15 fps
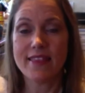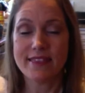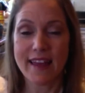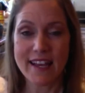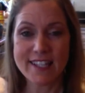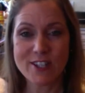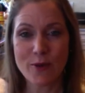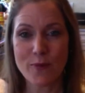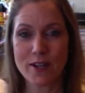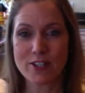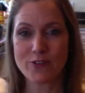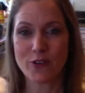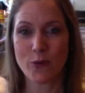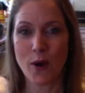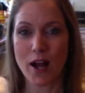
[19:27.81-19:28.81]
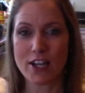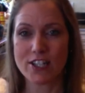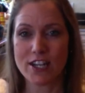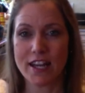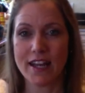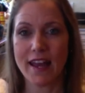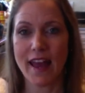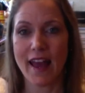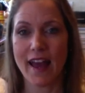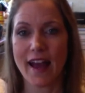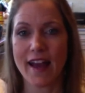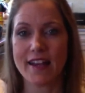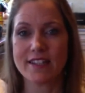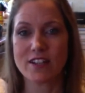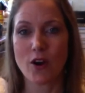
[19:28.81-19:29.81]
Thanks so much for watching,
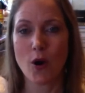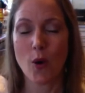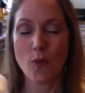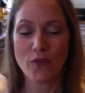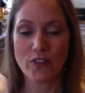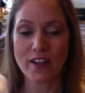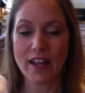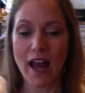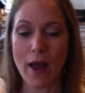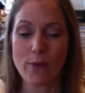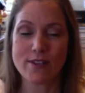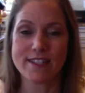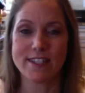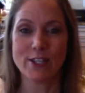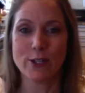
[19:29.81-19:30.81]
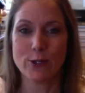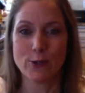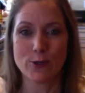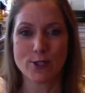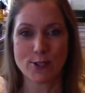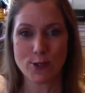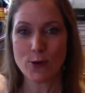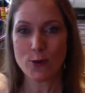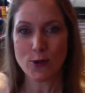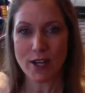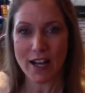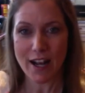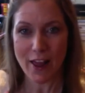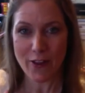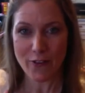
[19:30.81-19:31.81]
and hopefully I will see you soon
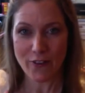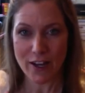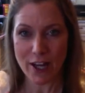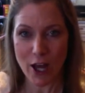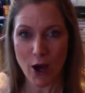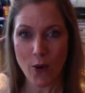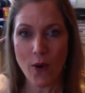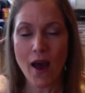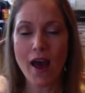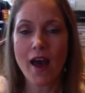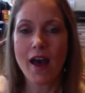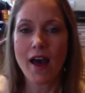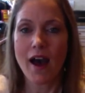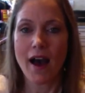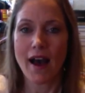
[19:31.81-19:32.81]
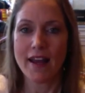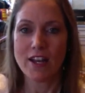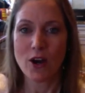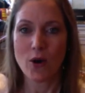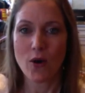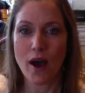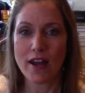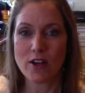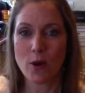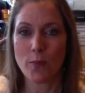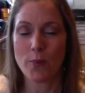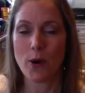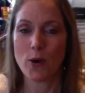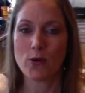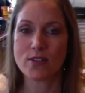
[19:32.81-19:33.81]
in another video. I know I
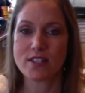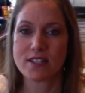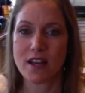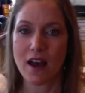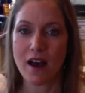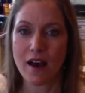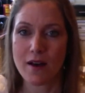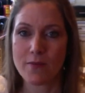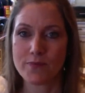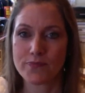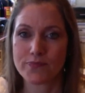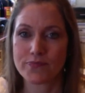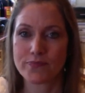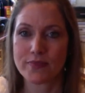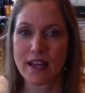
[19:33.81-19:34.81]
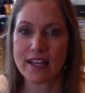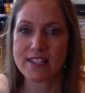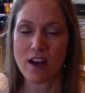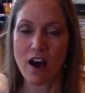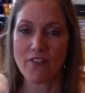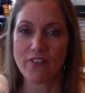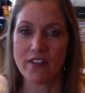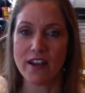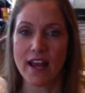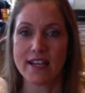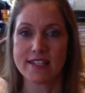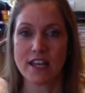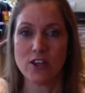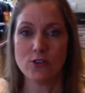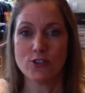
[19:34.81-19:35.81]
don't post um, as often
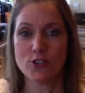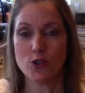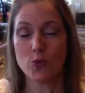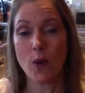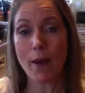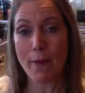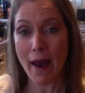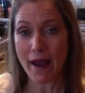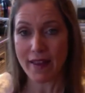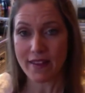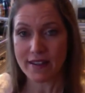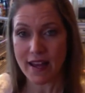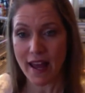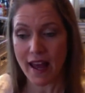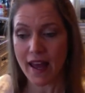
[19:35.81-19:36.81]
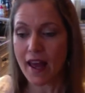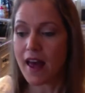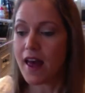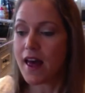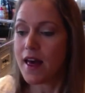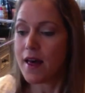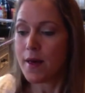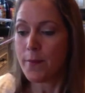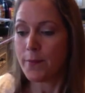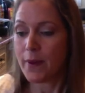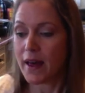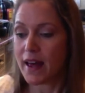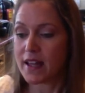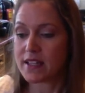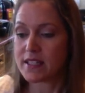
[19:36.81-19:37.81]
as I used to way back in the day,
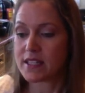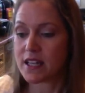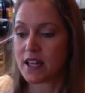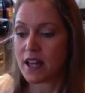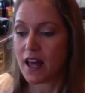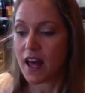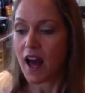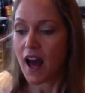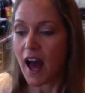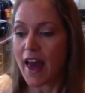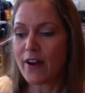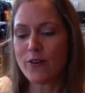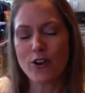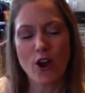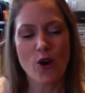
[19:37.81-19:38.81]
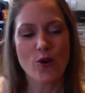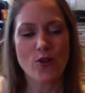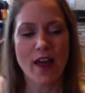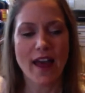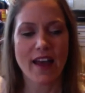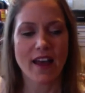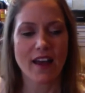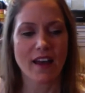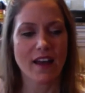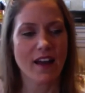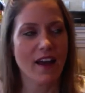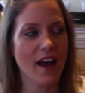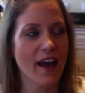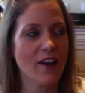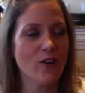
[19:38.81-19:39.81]
but I don't know, like,
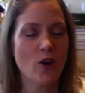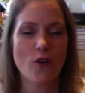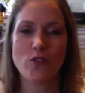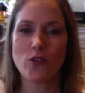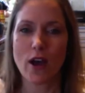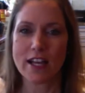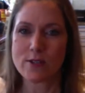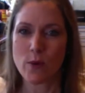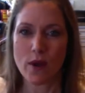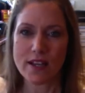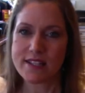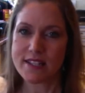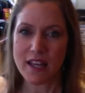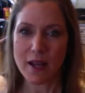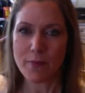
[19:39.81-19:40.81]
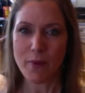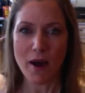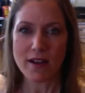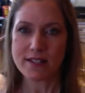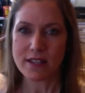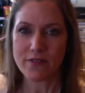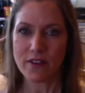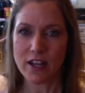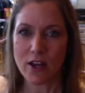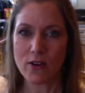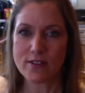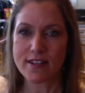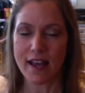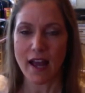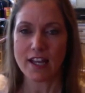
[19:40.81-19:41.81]
I don't know if you guys want to see unboxing
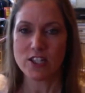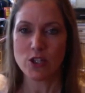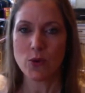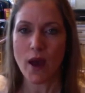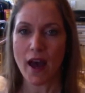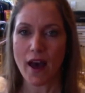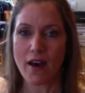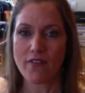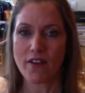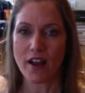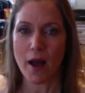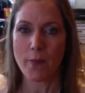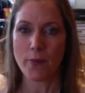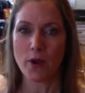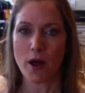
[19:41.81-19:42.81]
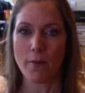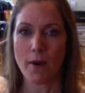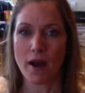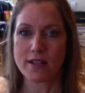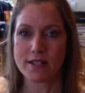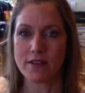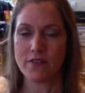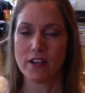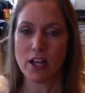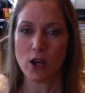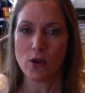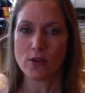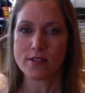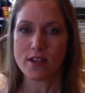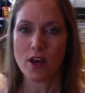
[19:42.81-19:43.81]
videos. Like, I do have a couple unboxing
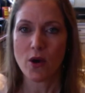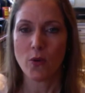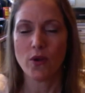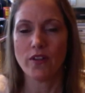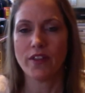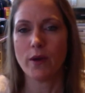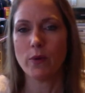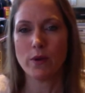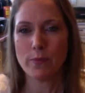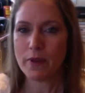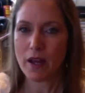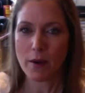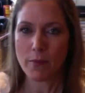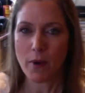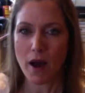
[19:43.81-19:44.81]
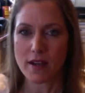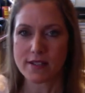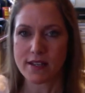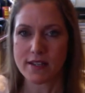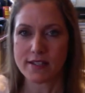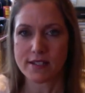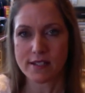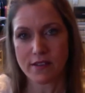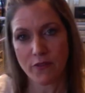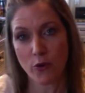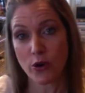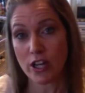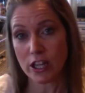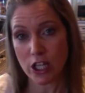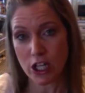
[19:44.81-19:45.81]
videos. Well, they wouldn't be unboxing because I've
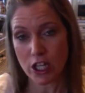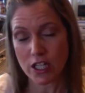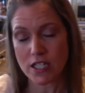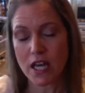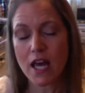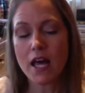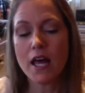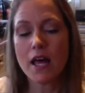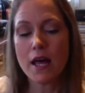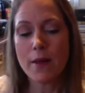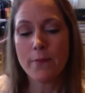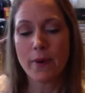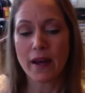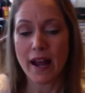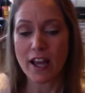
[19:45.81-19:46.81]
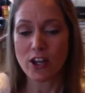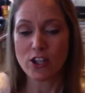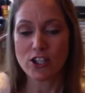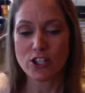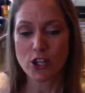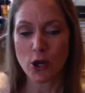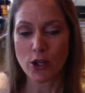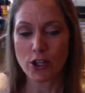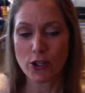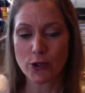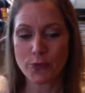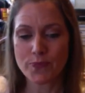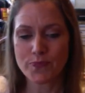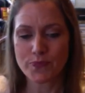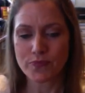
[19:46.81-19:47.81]
already looked. But I could show
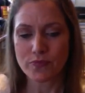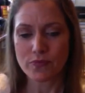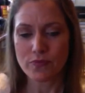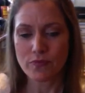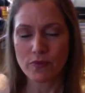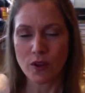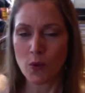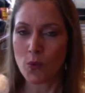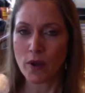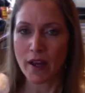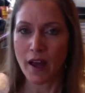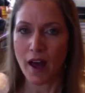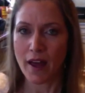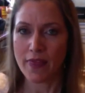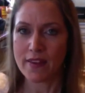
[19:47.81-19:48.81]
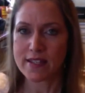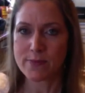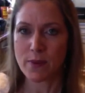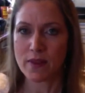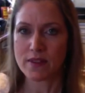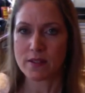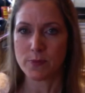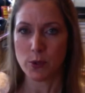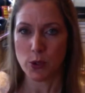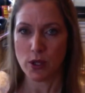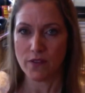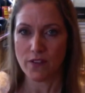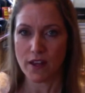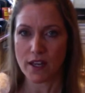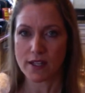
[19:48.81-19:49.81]
you what I got in this month's
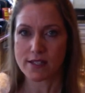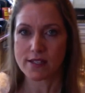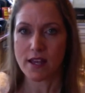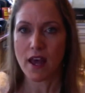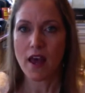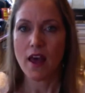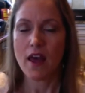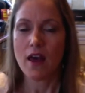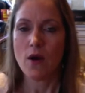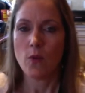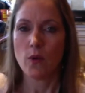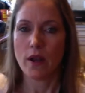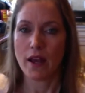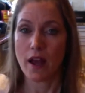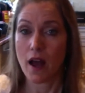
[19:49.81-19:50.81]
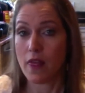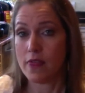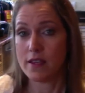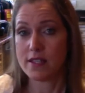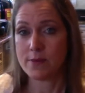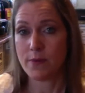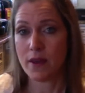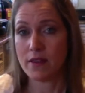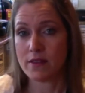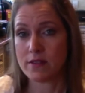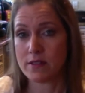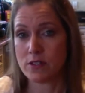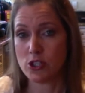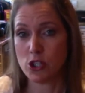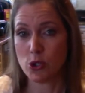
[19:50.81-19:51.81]
Beauty Fix what I got in this
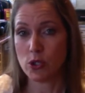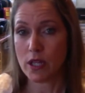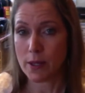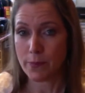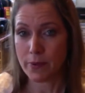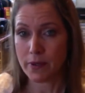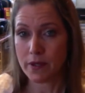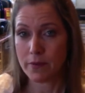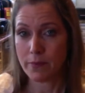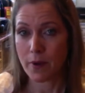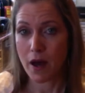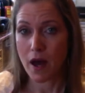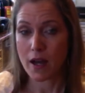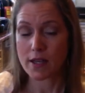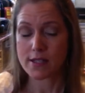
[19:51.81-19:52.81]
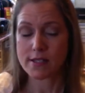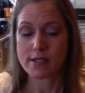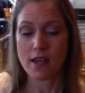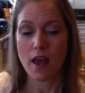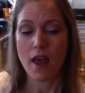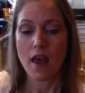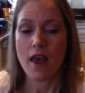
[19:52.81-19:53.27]
month's julep box.